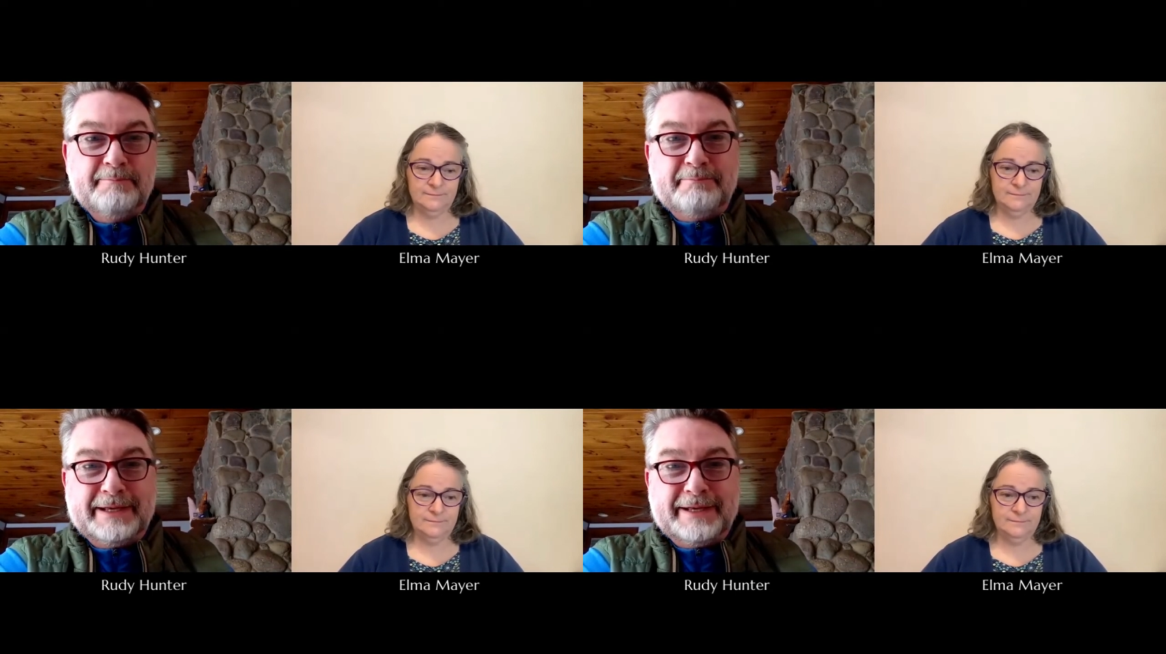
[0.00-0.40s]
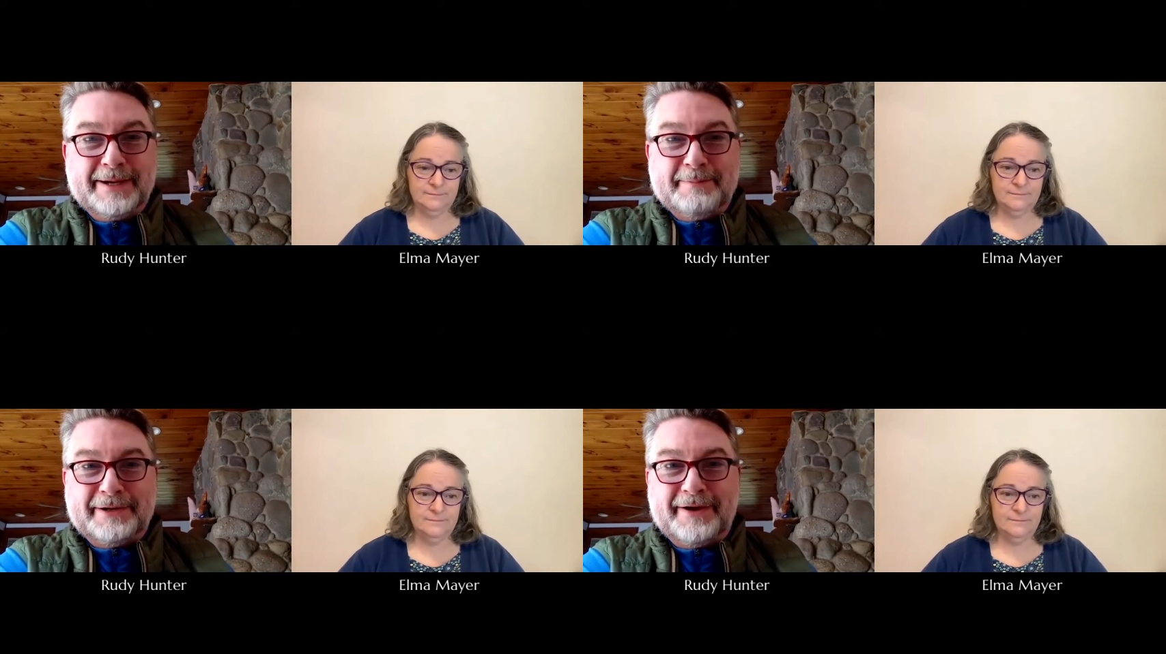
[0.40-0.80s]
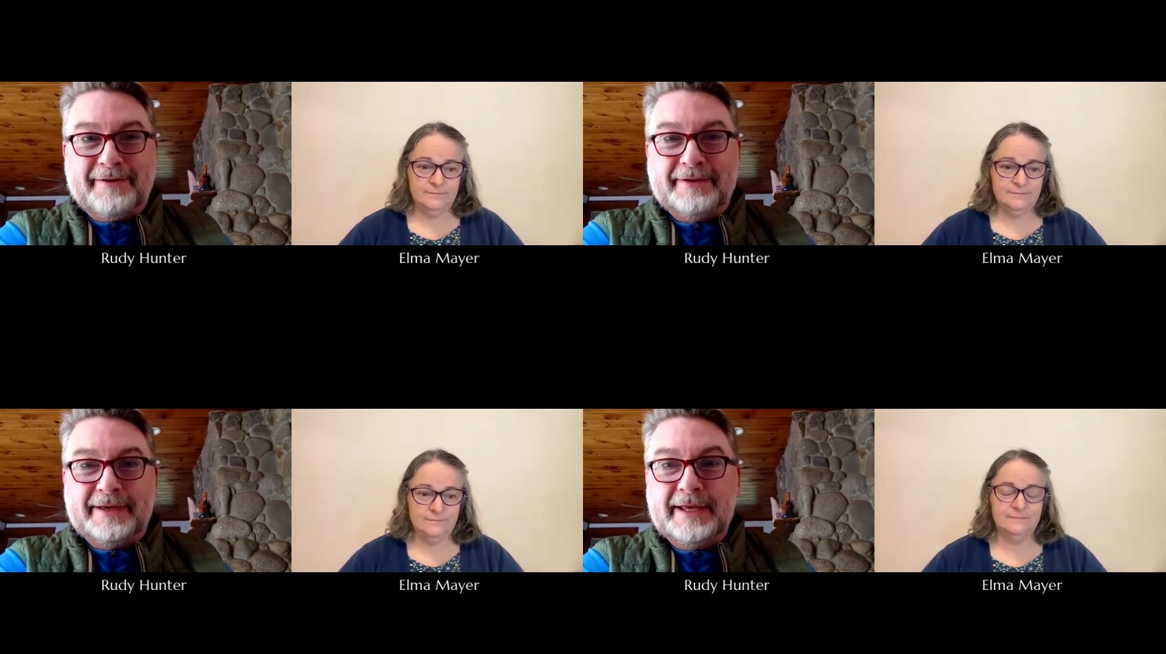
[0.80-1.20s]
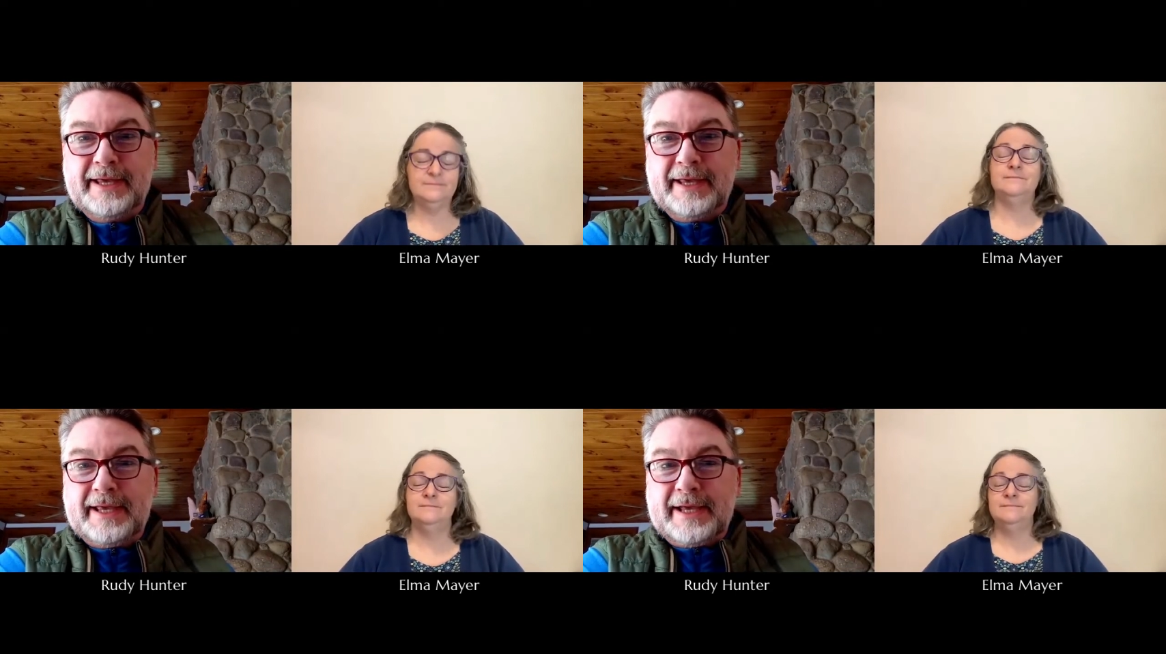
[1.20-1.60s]
Speaker 1: big cup of coffee,
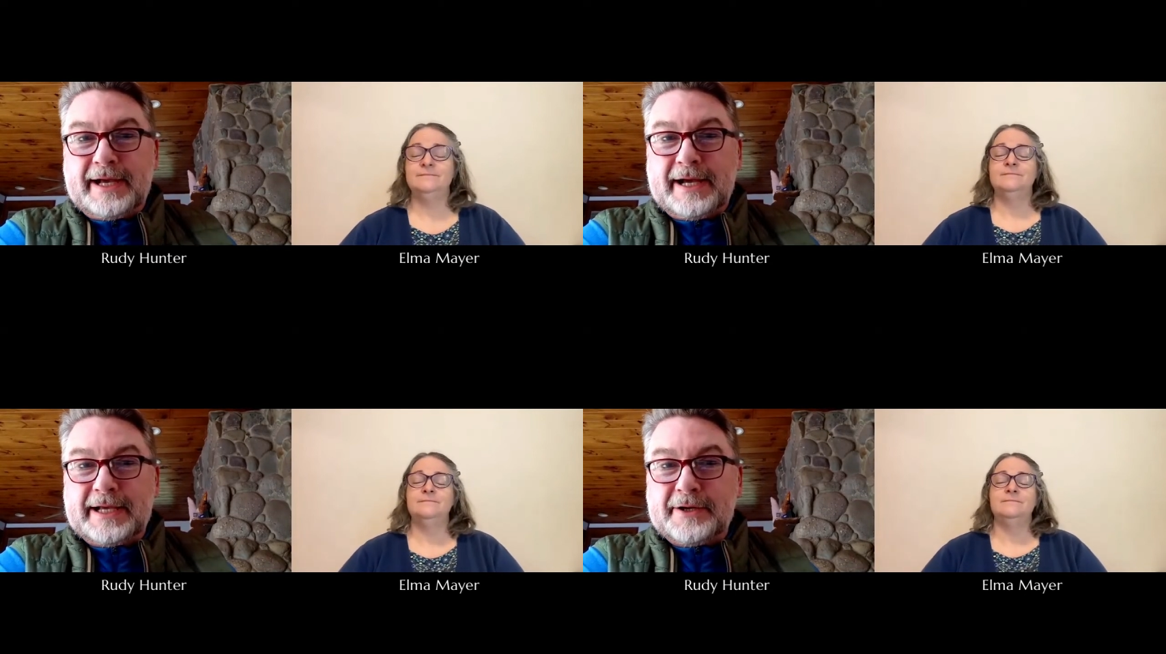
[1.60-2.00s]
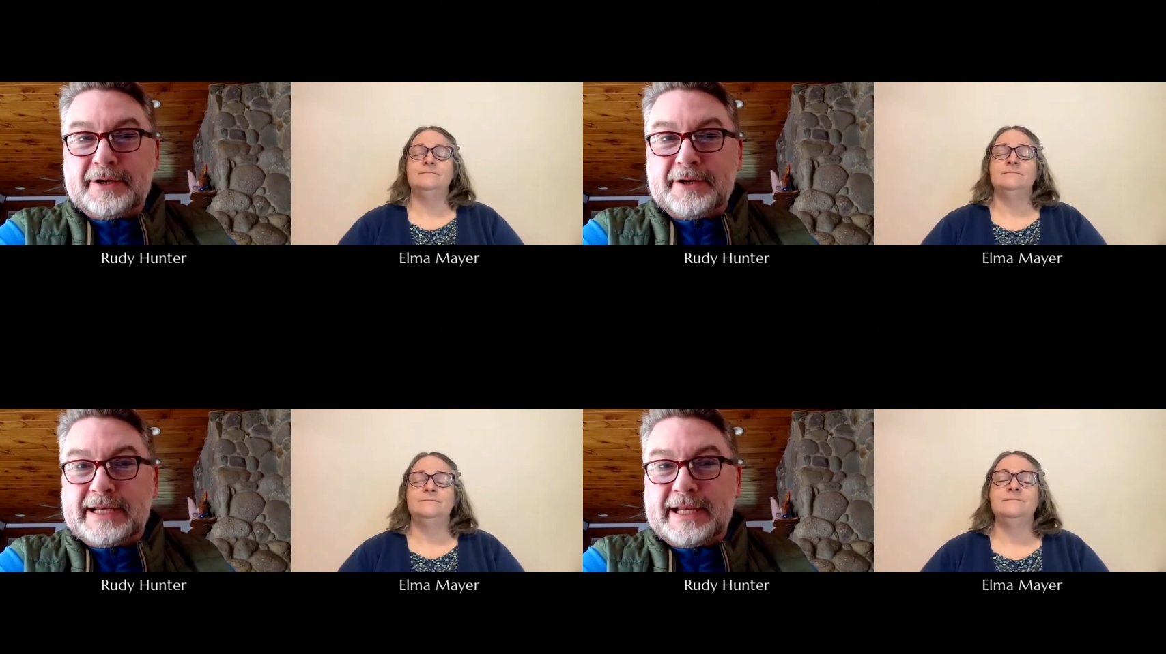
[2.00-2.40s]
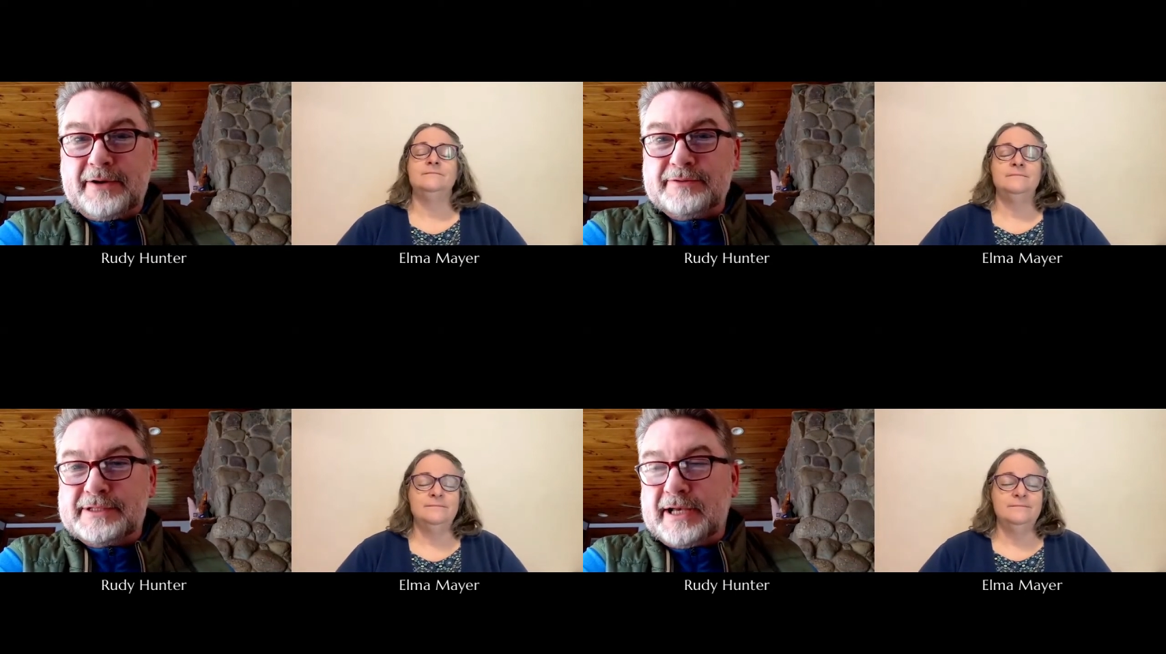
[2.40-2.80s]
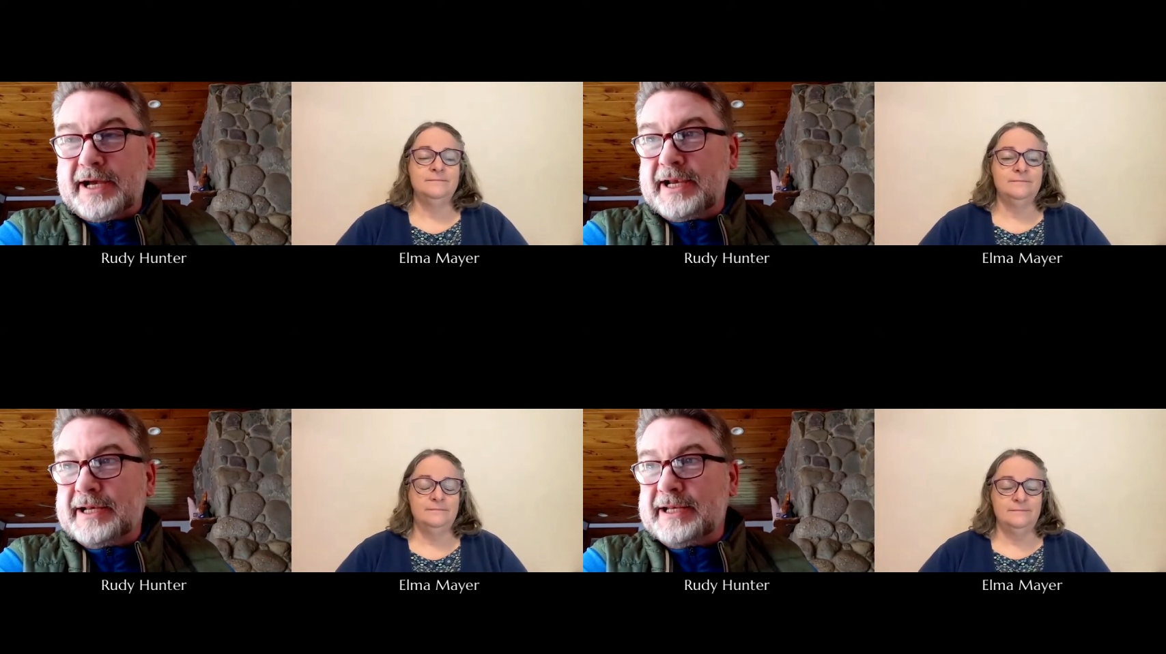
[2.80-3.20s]
I go sit
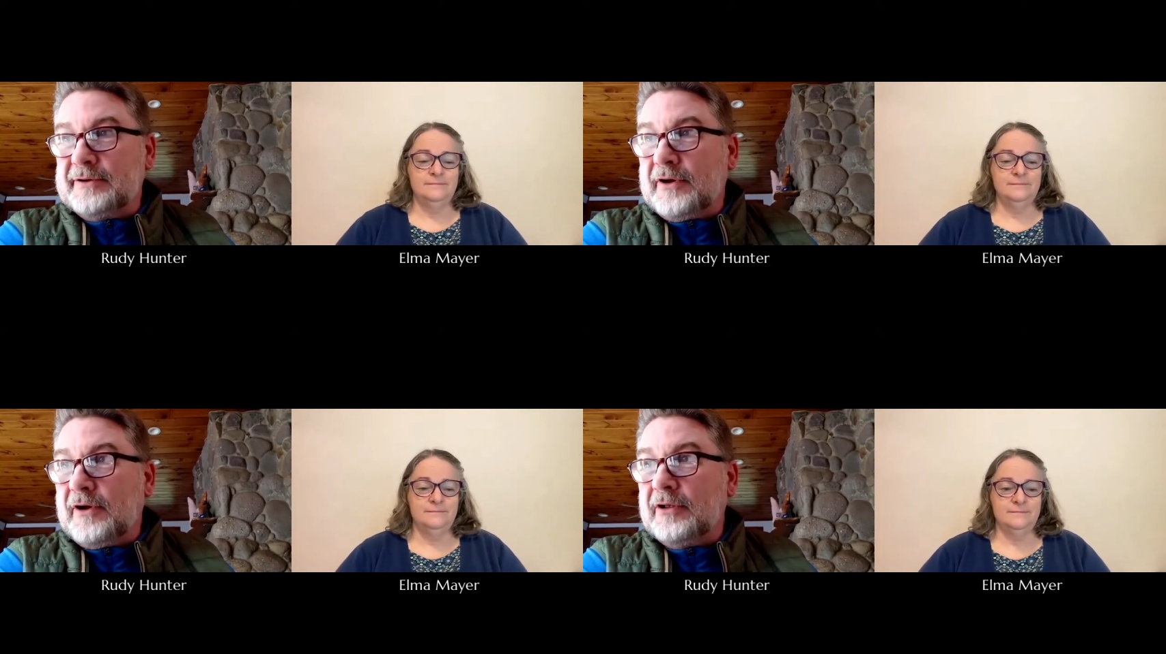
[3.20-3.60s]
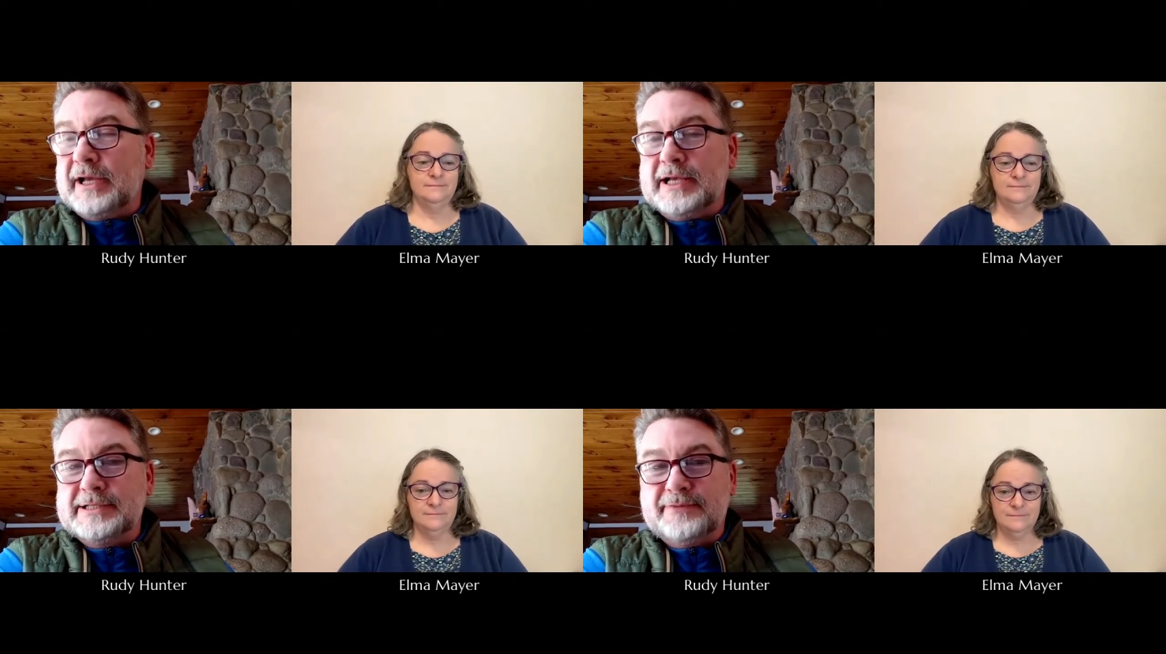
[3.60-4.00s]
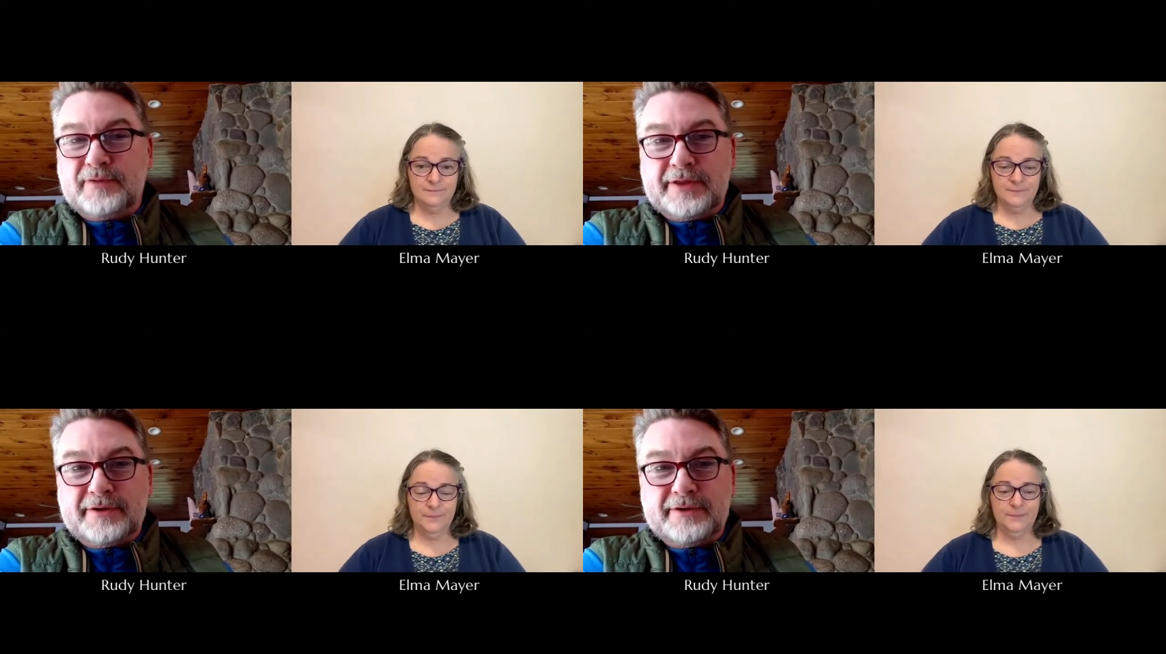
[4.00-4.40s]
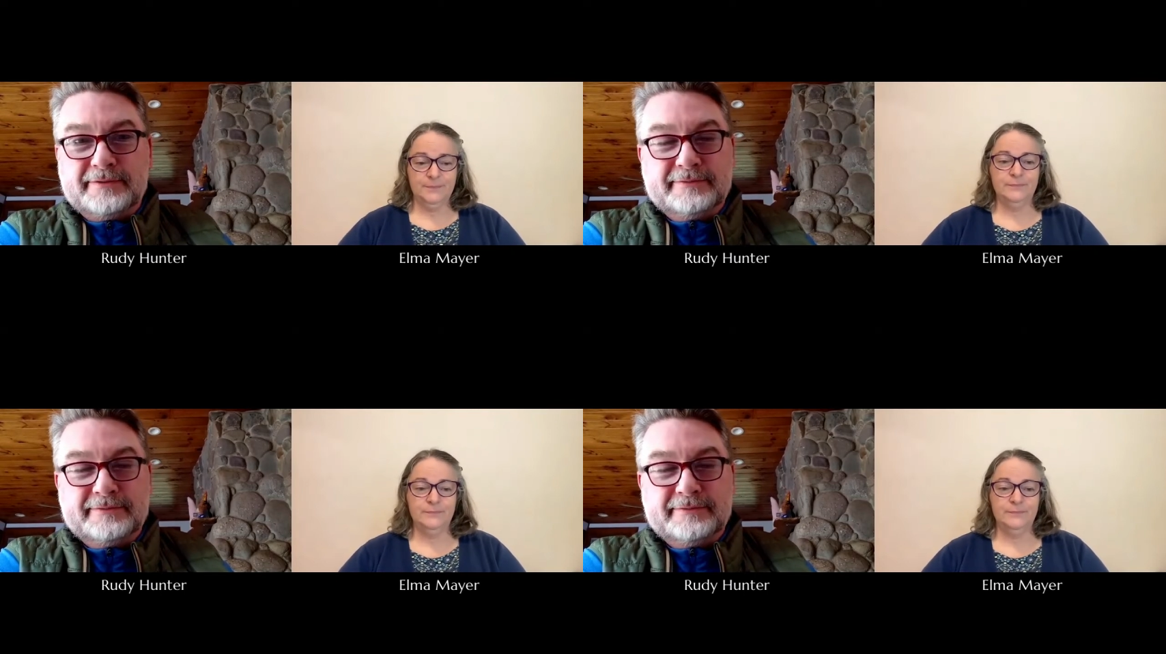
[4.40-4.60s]
outside in all kinds of weather,